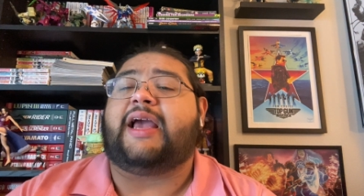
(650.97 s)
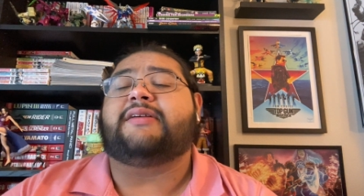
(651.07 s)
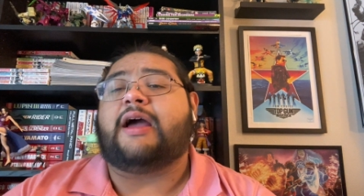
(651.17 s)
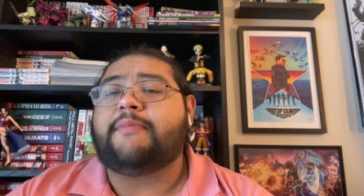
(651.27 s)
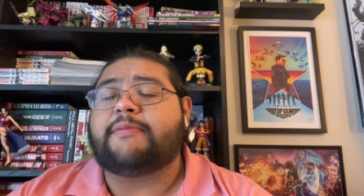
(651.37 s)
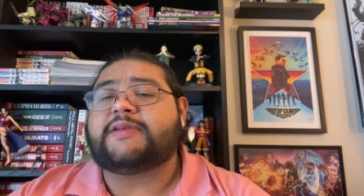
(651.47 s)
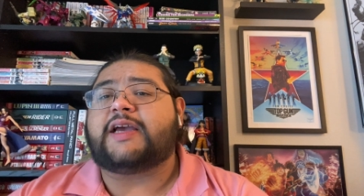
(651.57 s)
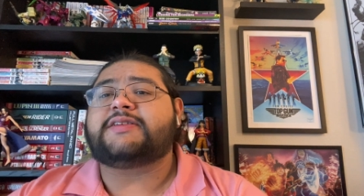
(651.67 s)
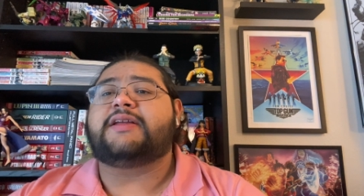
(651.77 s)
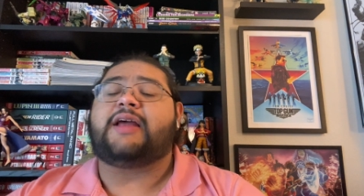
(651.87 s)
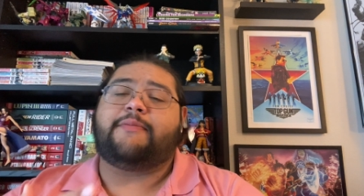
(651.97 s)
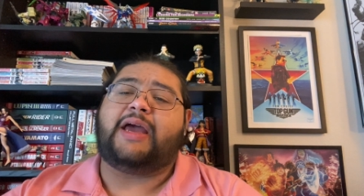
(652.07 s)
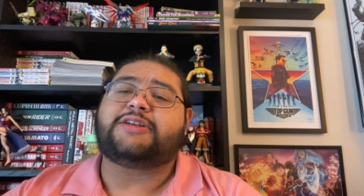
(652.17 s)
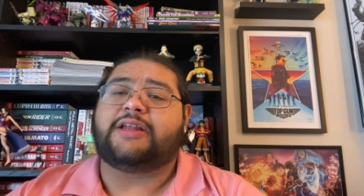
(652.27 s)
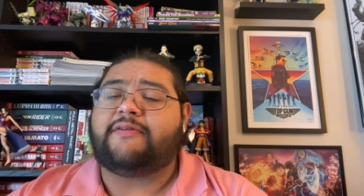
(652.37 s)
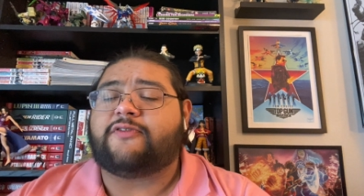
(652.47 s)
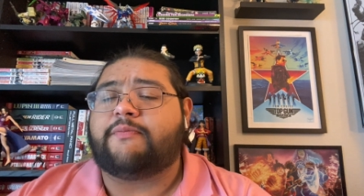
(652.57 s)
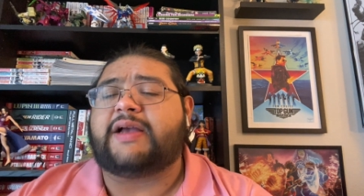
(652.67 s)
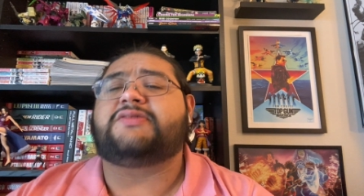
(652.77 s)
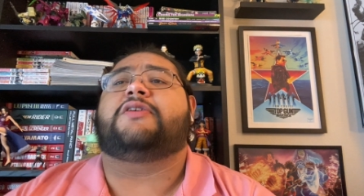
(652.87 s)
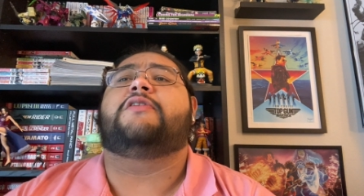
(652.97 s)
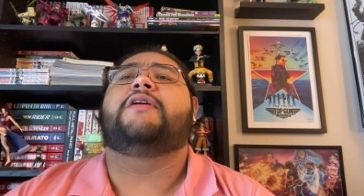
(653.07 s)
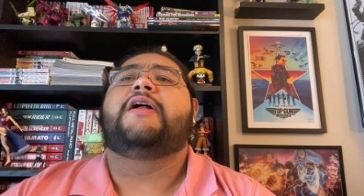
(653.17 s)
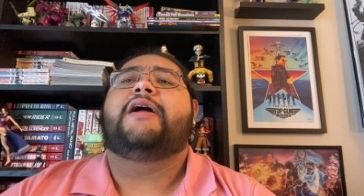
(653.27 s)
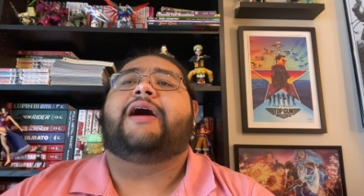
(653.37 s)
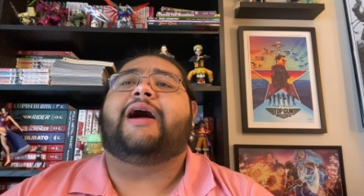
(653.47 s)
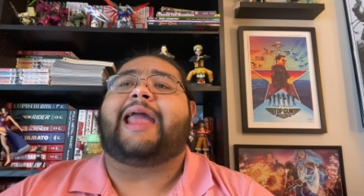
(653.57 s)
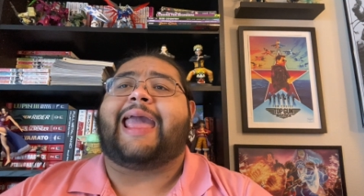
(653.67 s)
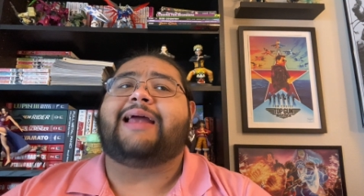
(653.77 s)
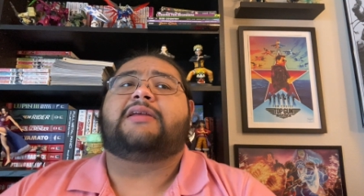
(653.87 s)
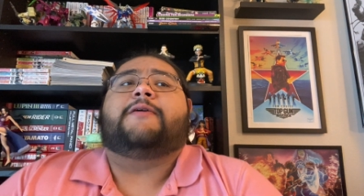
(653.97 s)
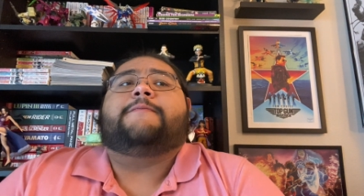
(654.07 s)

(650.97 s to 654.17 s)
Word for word: I, I'm, I'm Texan, I'm actually from Mexico, uh, and